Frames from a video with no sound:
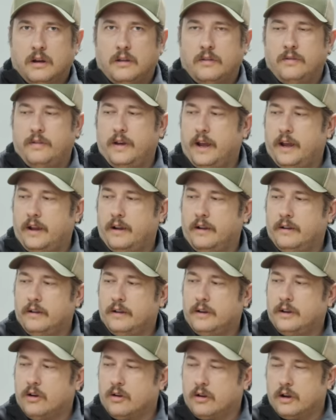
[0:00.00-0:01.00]
then
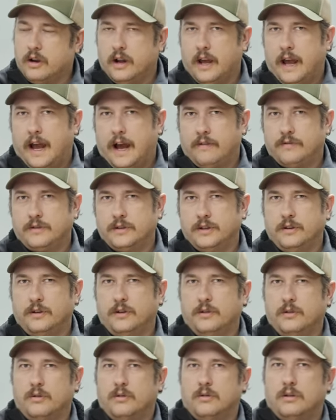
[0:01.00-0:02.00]
you're gonna have
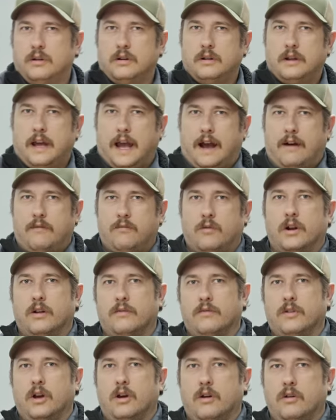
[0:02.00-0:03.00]
to have one
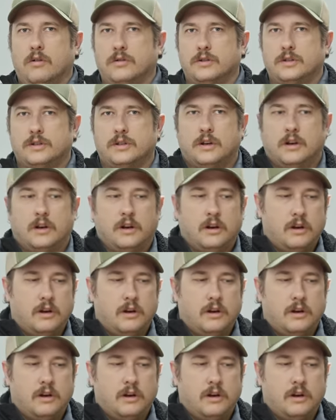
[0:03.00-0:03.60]
of those